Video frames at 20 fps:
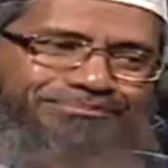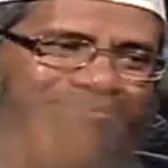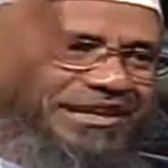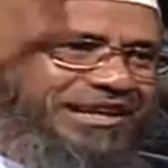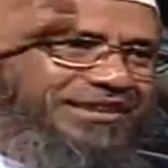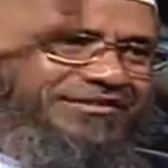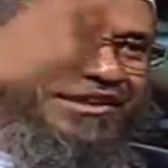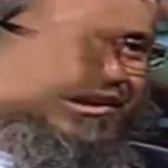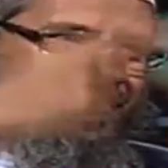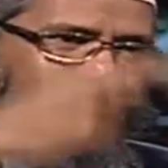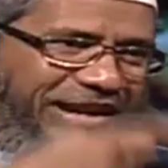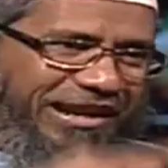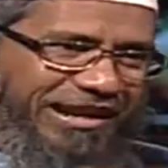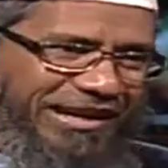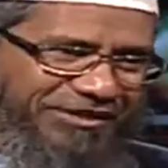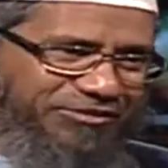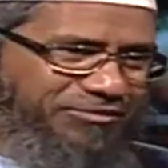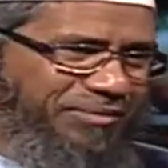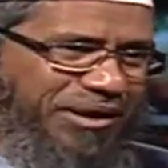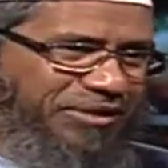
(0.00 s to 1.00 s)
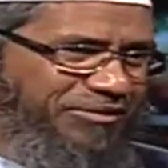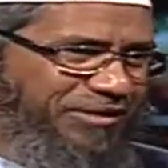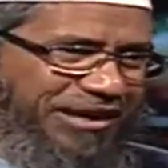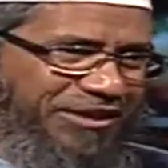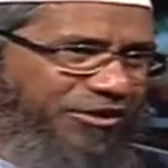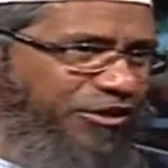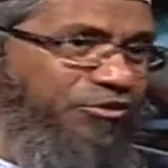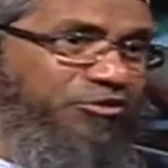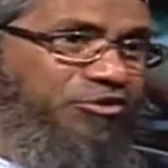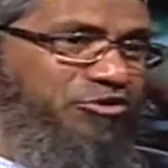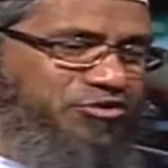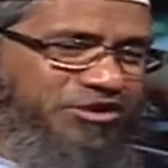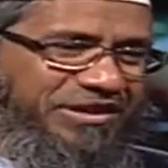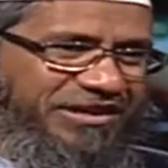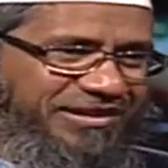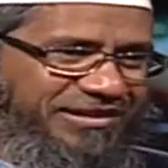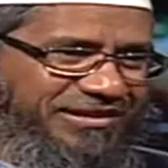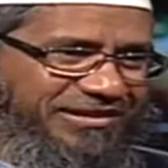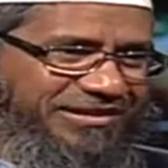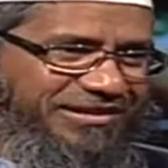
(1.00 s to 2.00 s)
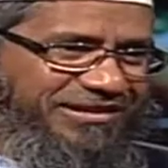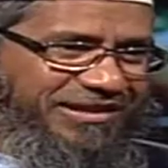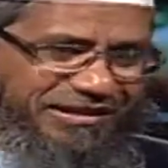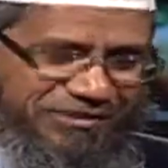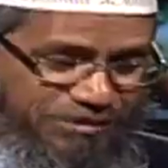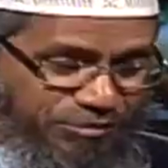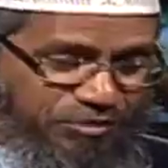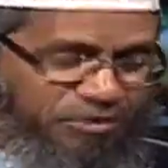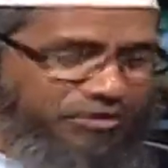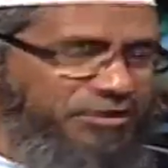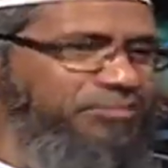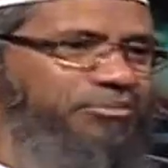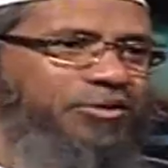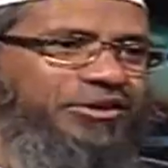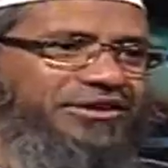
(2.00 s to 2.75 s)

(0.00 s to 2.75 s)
Believing in one Allah subhanahu wa ta'ala, not doing shirk is the most